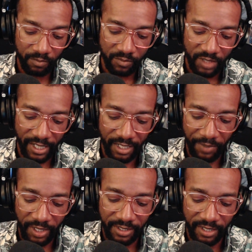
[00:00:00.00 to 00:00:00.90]
And the
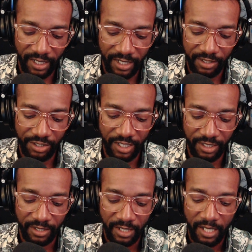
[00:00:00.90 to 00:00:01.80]
biggest thing is just
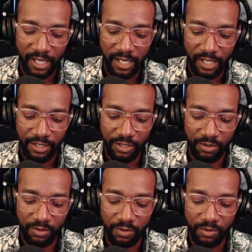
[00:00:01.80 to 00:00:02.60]
to